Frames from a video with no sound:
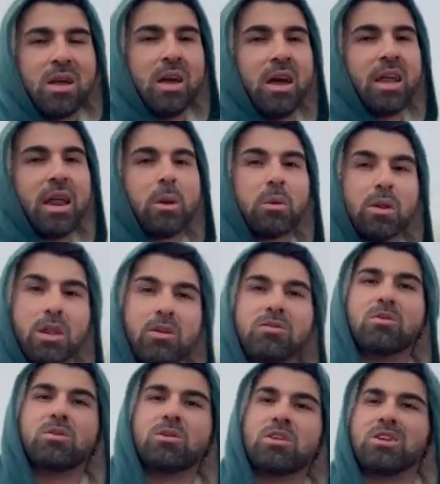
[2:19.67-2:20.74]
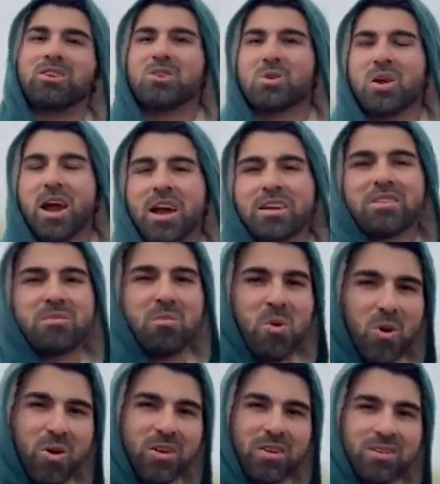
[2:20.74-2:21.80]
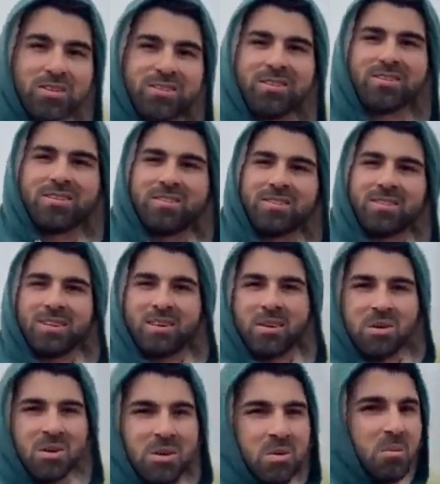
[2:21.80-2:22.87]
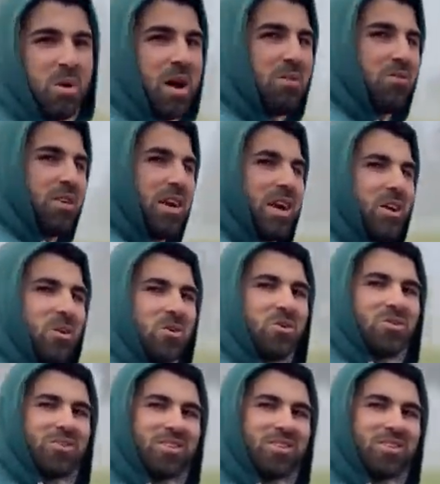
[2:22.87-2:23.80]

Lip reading: and I would love to teach you guys more. Bye for now.